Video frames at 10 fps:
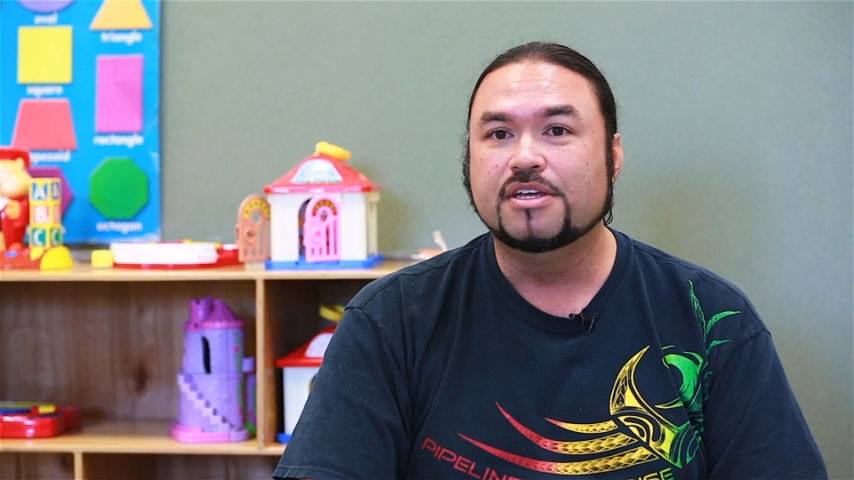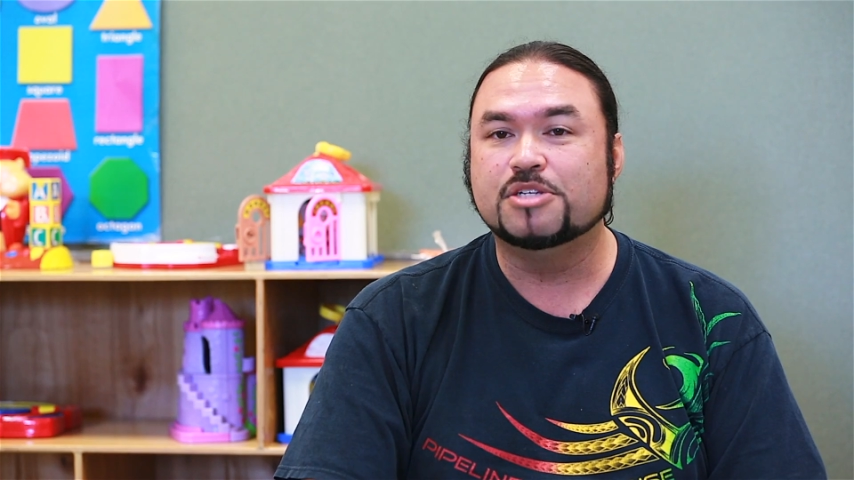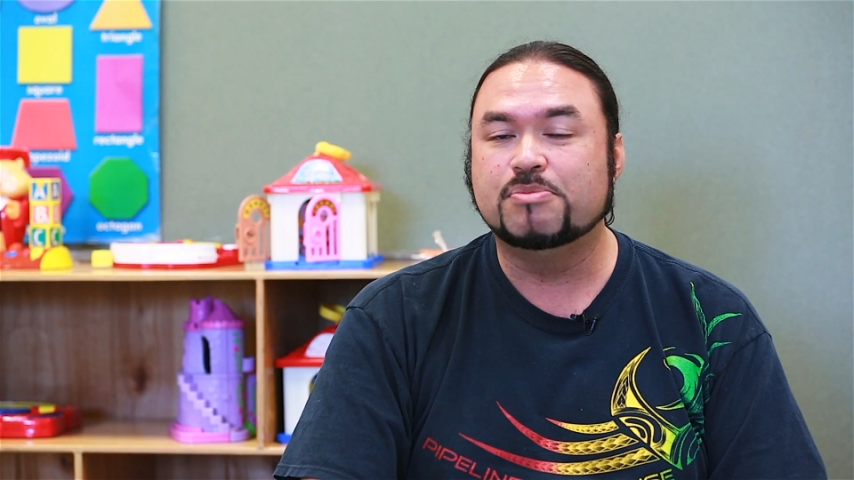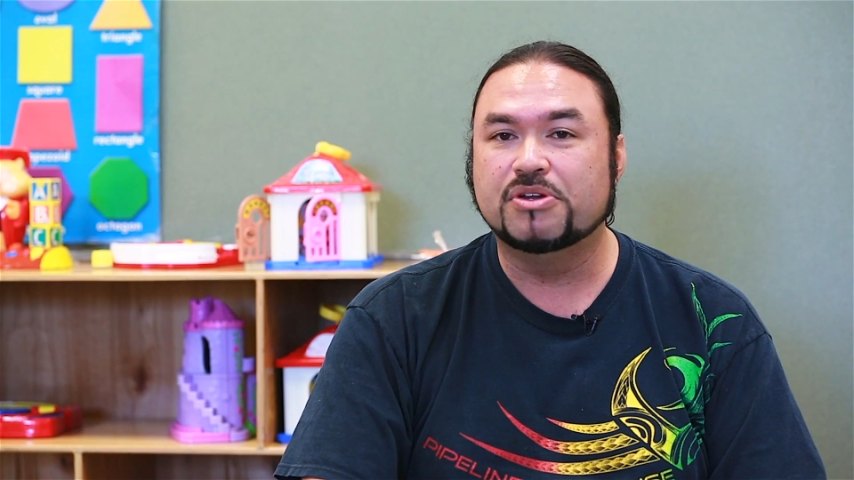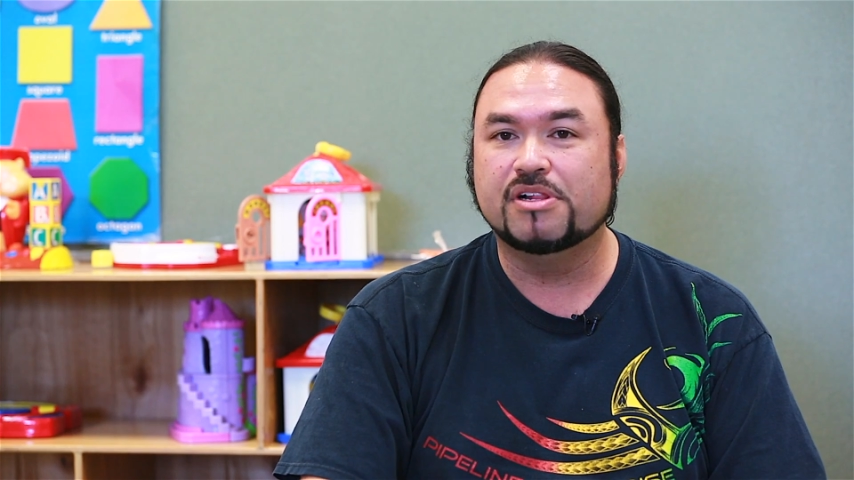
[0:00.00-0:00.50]

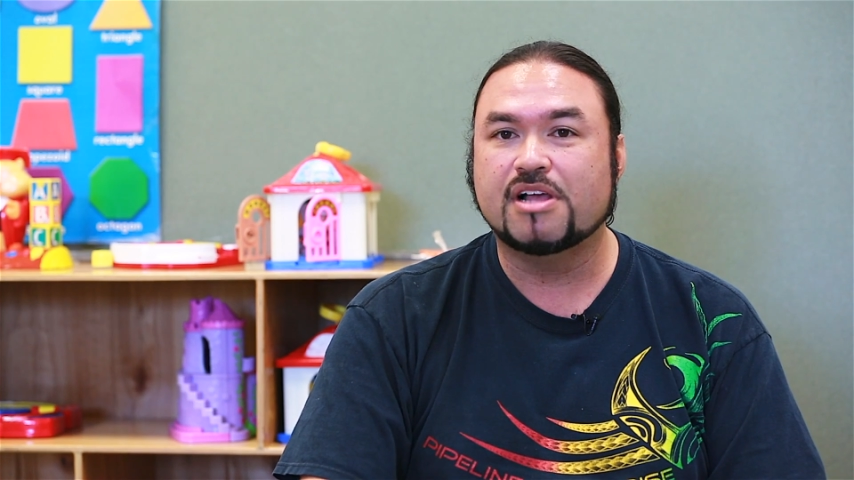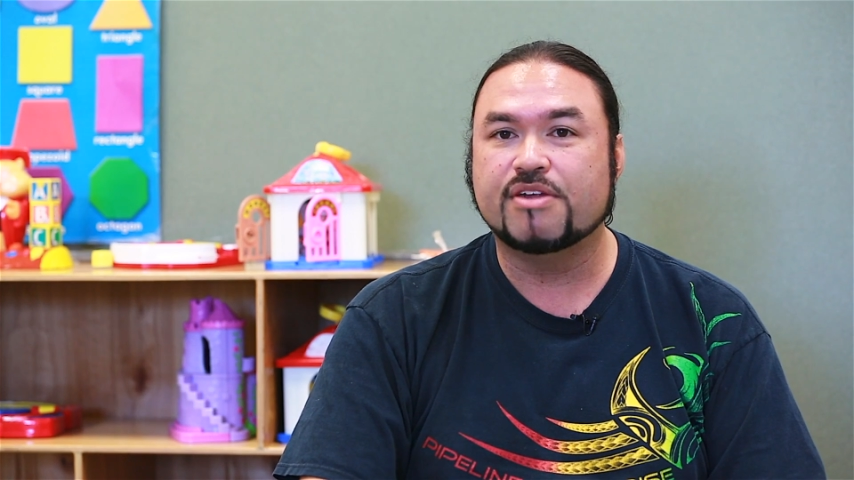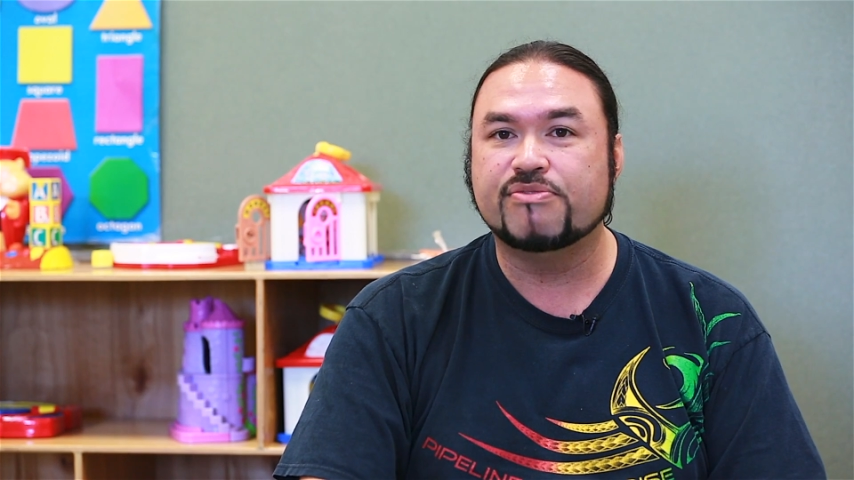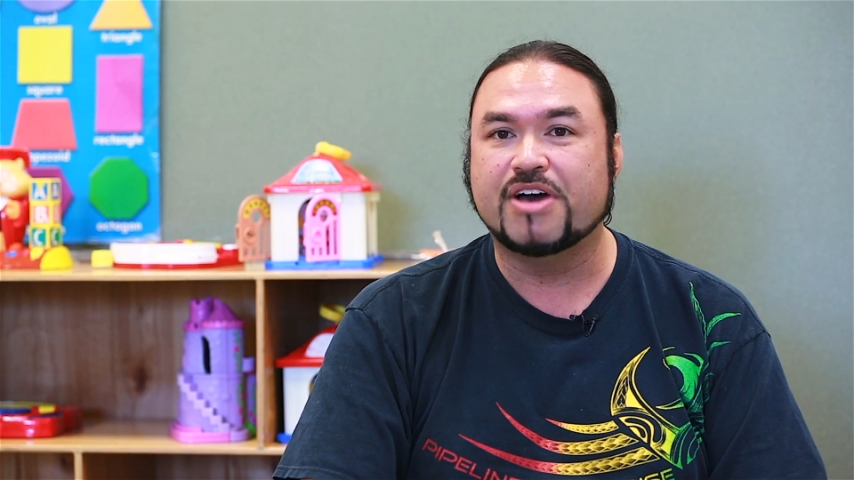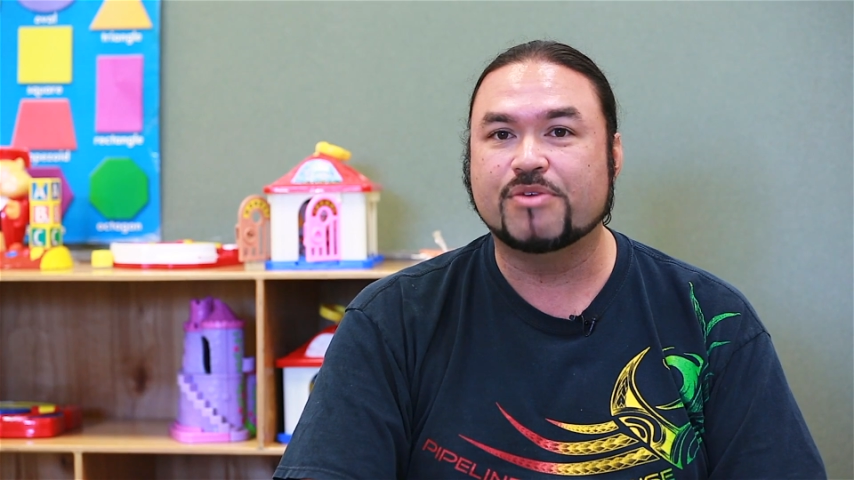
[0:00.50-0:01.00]
He's built a
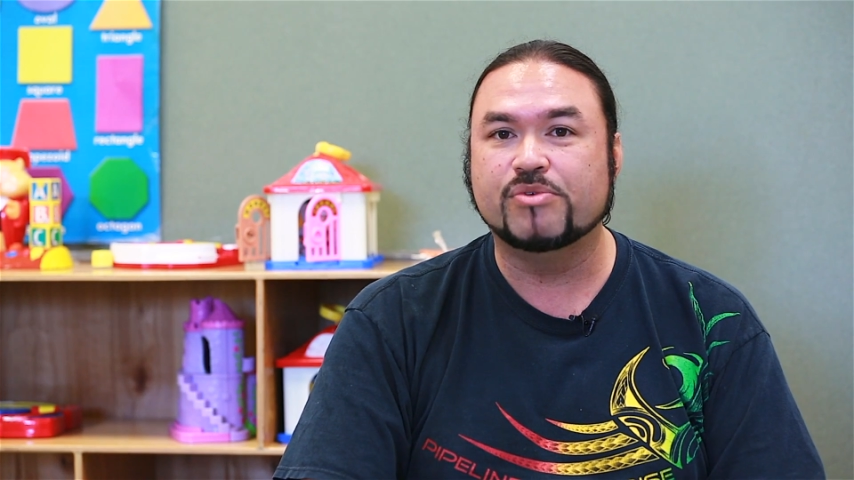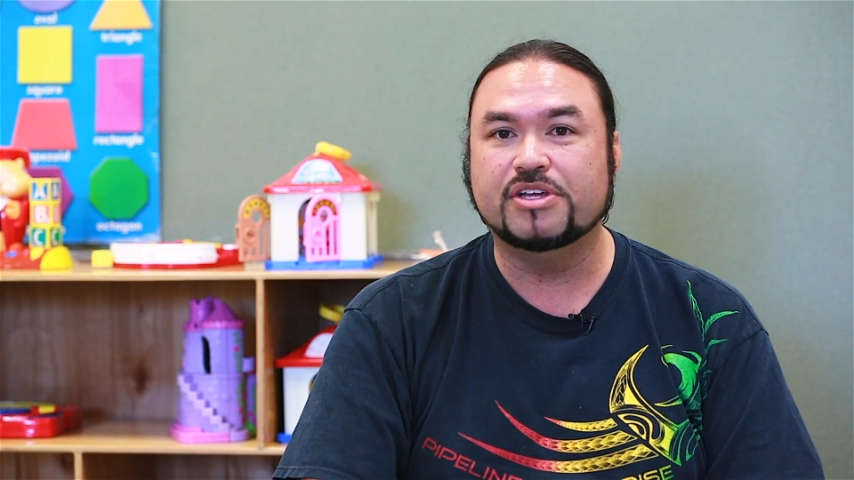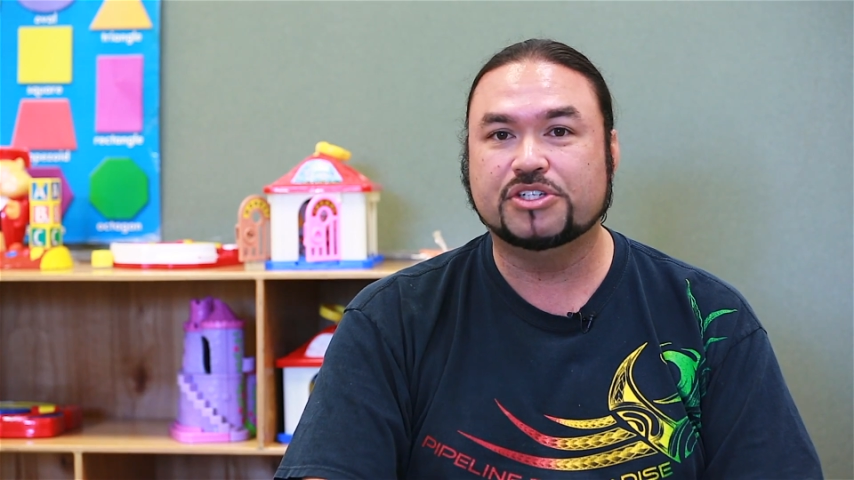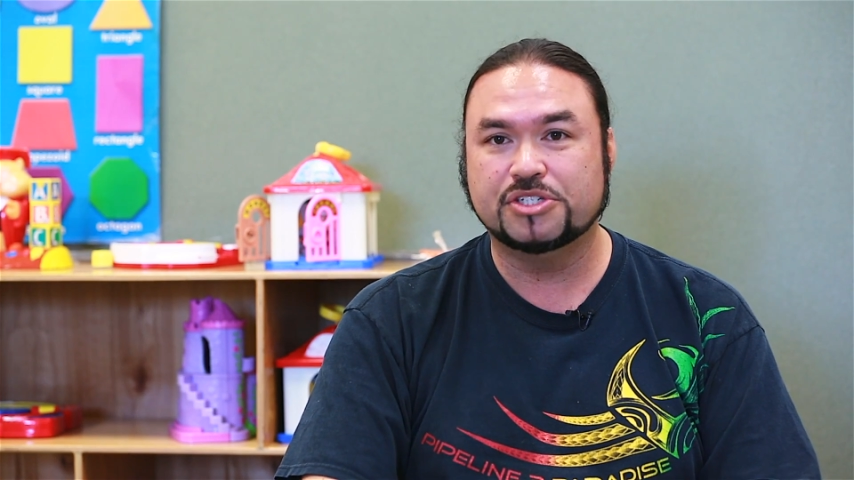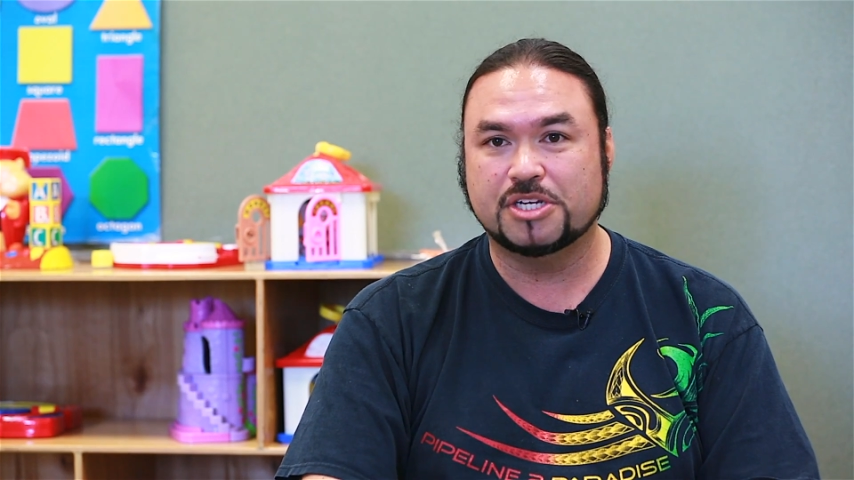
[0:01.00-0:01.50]
lot of fond
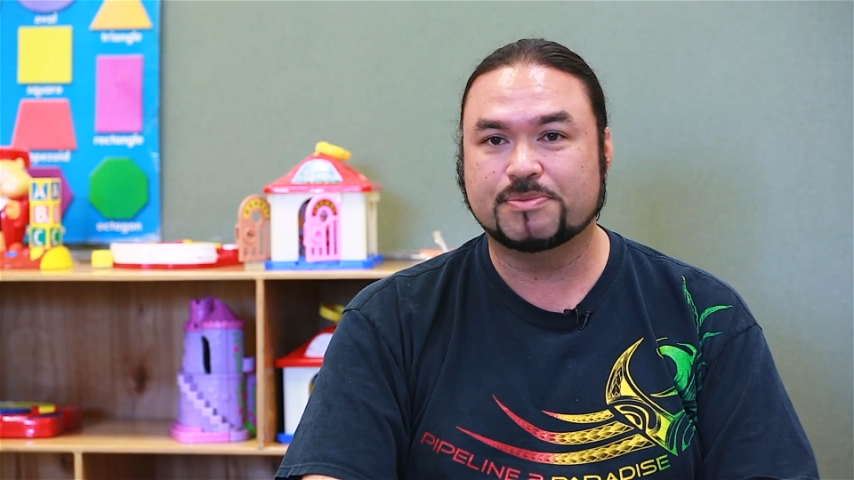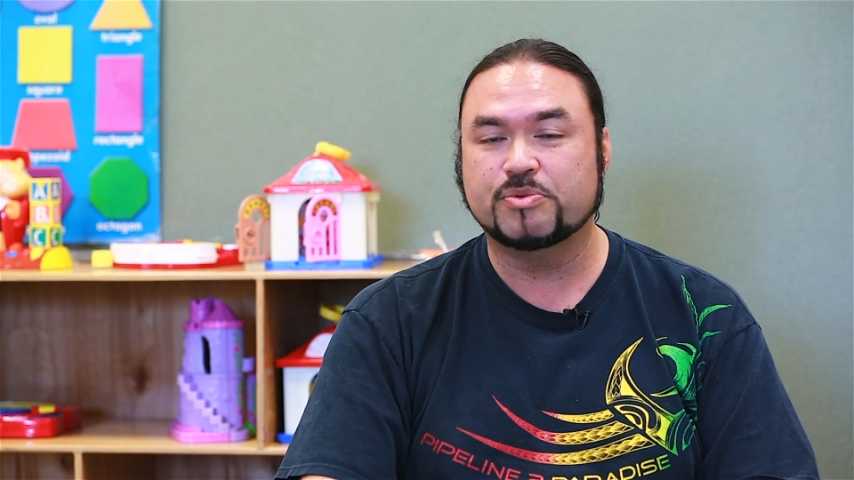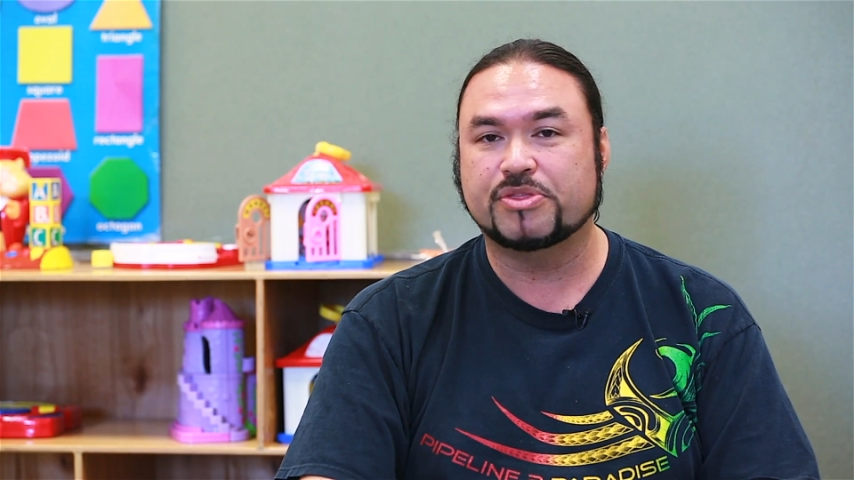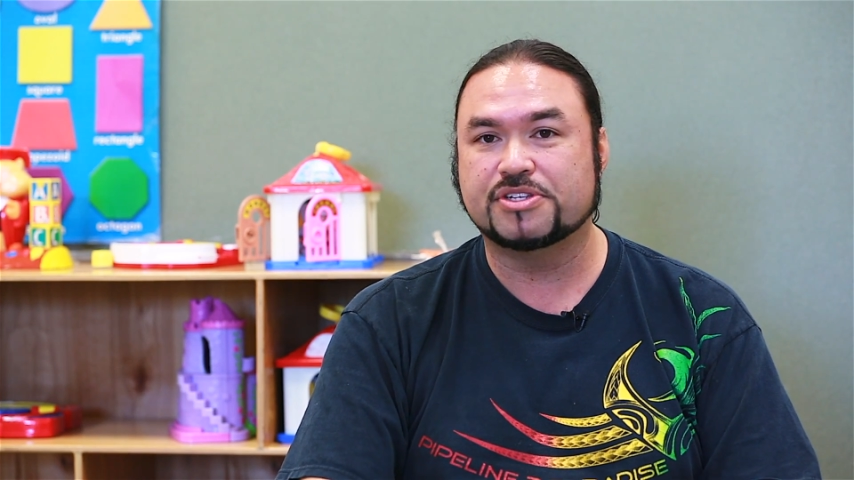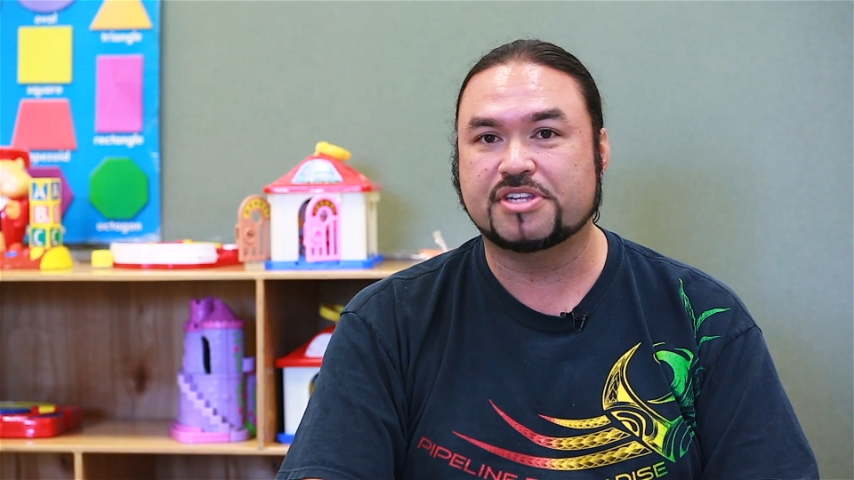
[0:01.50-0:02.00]
relationships
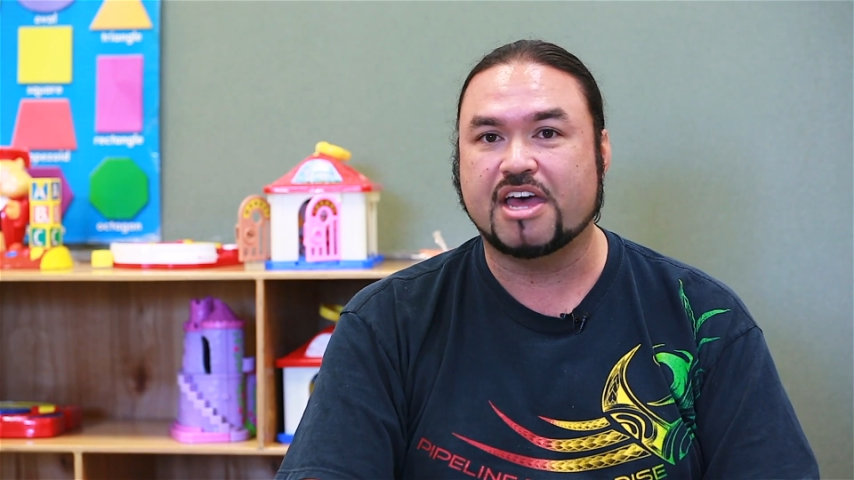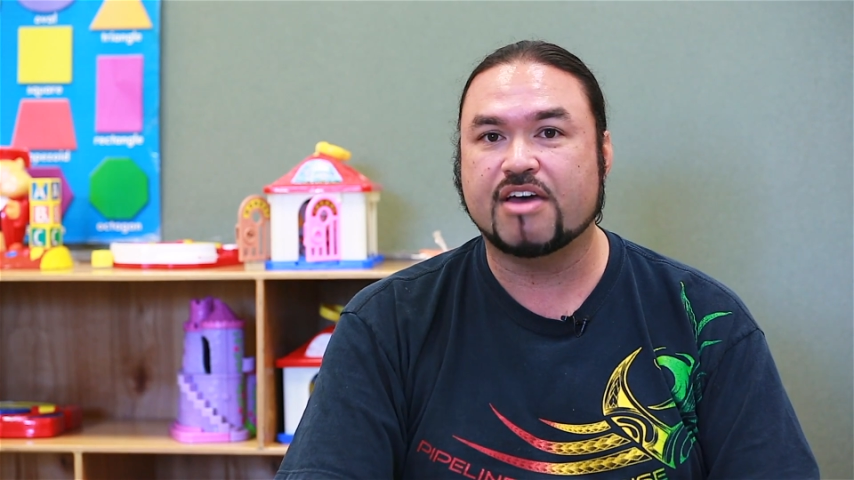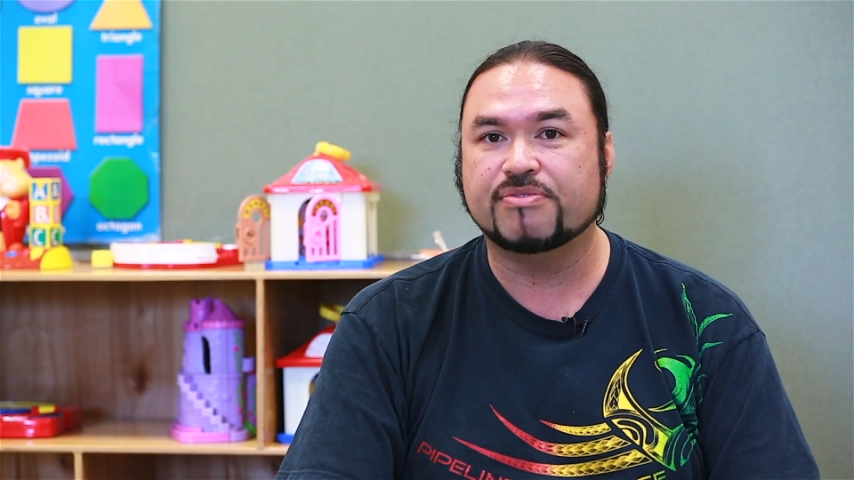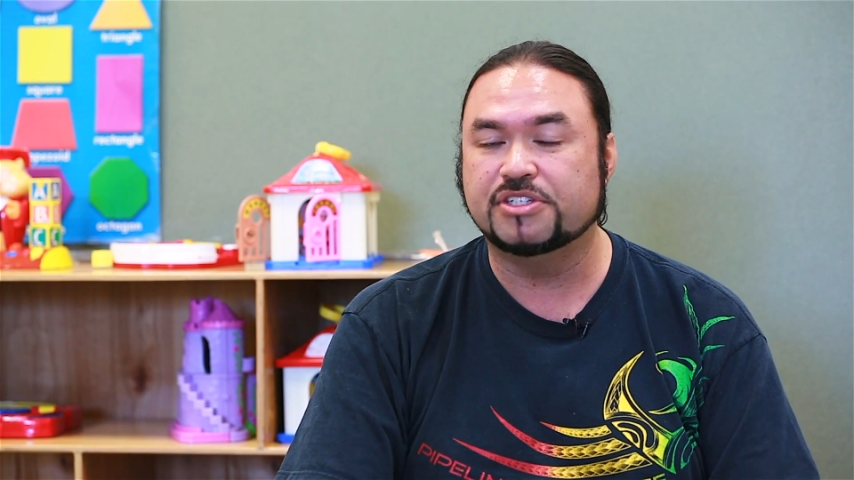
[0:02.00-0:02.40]
with the staff,